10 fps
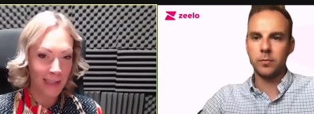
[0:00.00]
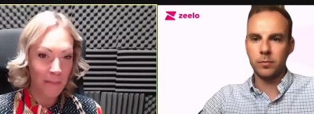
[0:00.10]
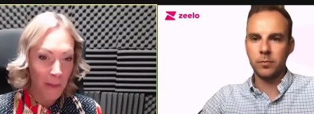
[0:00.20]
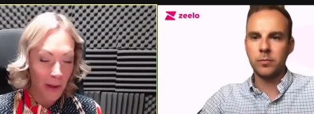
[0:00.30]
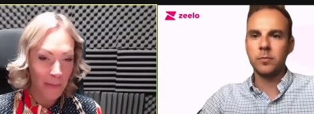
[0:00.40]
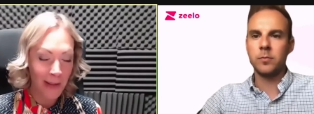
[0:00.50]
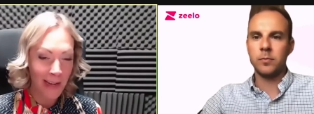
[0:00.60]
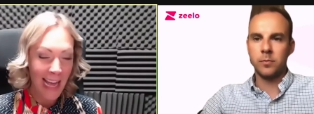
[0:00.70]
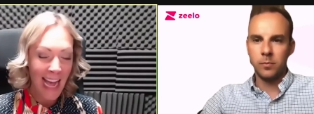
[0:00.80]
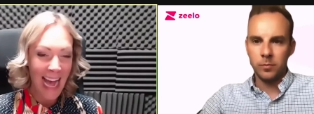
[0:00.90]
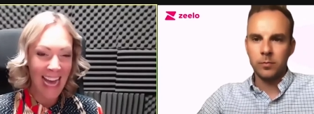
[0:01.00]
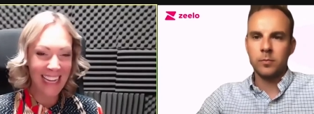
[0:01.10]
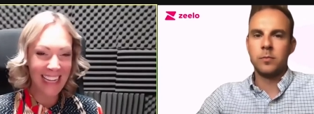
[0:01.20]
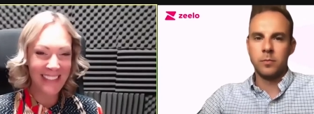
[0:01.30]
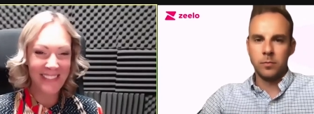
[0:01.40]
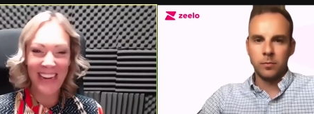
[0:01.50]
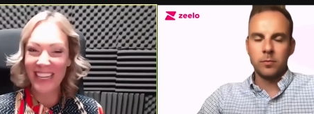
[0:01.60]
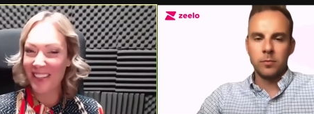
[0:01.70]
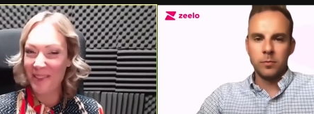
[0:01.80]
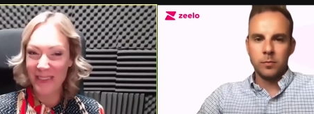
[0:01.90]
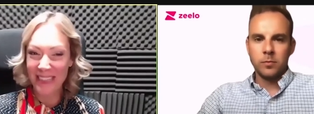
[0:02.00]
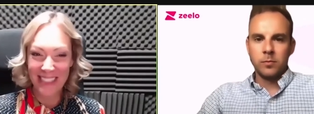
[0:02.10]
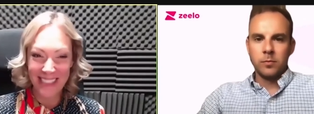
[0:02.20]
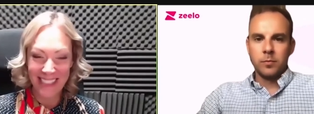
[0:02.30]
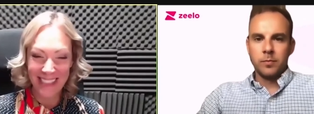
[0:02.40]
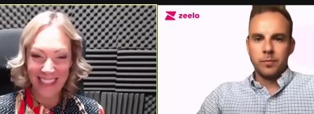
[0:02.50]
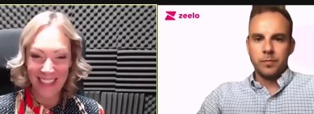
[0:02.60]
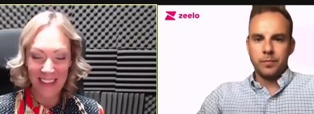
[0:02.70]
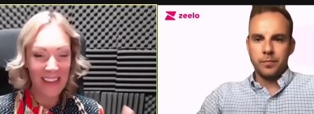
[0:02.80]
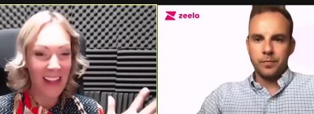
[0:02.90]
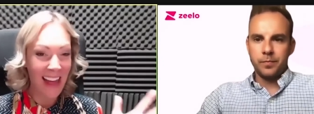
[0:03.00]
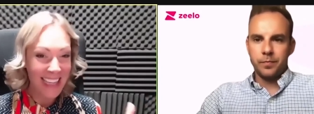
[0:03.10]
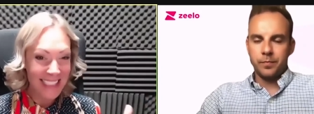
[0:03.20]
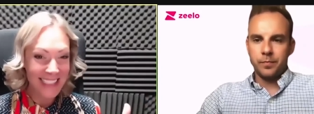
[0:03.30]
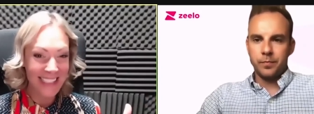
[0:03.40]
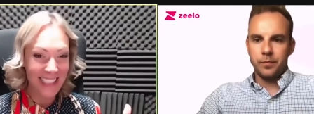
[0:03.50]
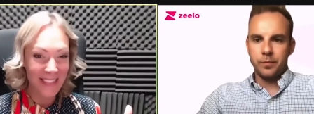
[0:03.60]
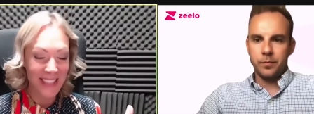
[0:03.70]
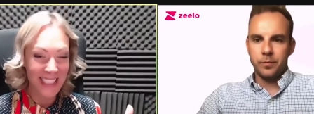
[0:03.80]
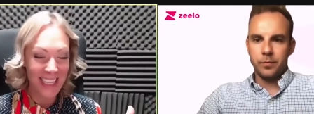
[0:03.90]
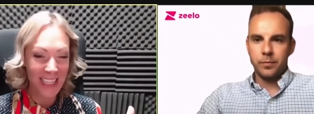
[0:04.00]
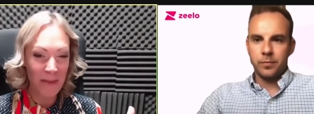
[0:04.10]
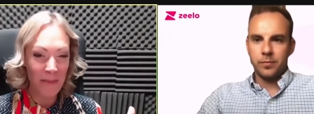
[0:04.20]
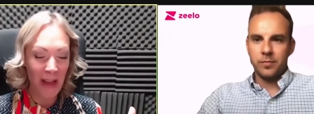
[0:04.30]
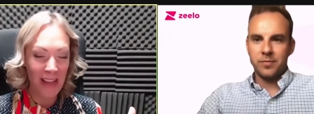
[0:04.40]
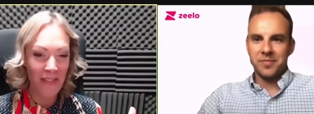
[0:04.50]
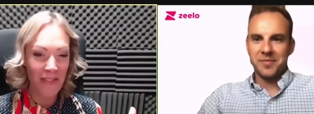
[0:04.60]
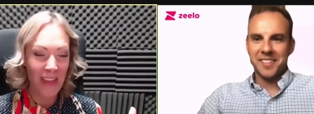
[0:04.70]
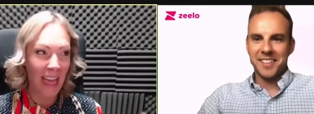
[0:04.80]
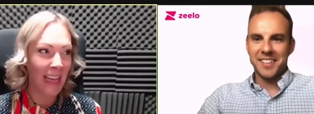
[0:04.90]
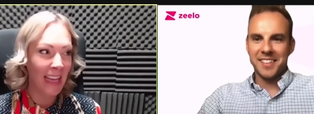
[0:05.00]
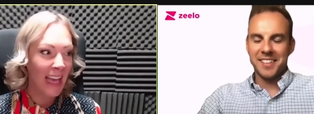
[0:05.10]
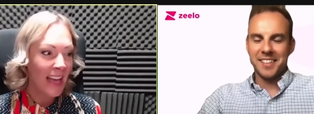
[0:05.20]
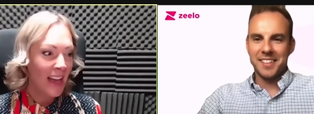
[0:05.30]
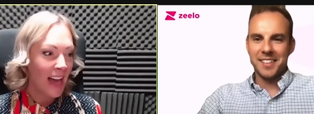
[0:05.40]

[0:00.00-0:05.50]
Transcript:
Speaker 1: at the moment? And are there any other businesses that you'd like to service that you might think